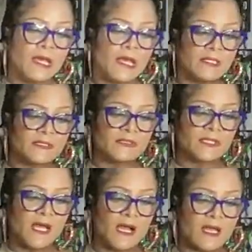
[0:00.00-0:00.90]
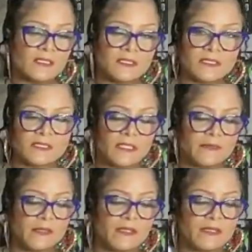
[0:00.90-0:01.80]
Extra large, this is
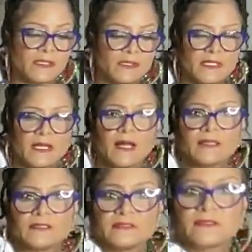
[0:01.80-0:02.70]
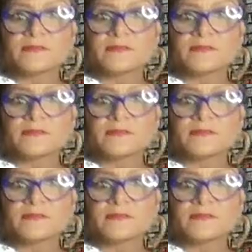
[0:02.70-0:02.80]
gonna be $30 for